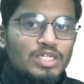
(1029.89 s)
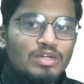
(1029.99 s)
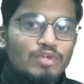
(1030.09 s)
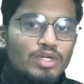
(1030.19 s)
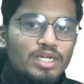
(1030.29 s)
You
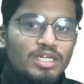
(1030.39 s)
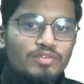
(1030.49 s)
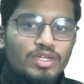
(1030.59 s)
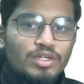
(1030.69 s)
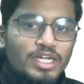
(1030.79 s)
have already
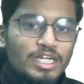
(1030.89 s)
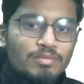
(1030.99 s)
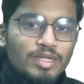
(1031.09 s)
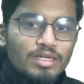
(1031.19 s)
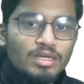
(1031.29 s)
given your GitHub
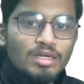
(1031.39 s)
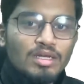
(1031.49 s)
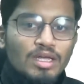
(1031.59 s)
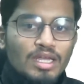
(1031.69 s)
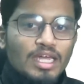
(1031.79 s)
link.
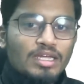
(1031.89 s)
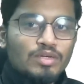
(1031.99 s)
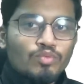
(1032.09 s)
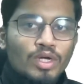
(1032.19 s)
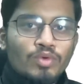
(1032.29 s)
Like,
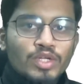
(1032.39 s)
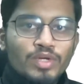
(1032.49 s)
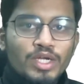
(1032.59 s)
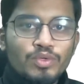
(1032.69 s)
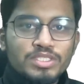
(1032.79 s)
what you
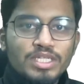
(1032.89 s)
can do is